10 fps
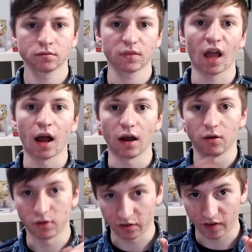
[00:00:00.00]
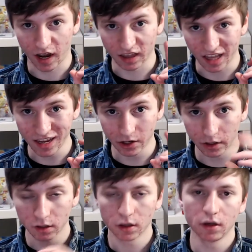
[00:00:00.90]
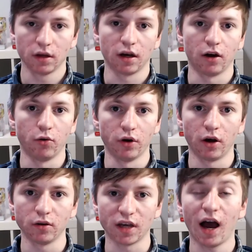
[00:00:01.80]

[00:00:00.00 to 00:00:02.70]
Uh, define later. Uh, who knows?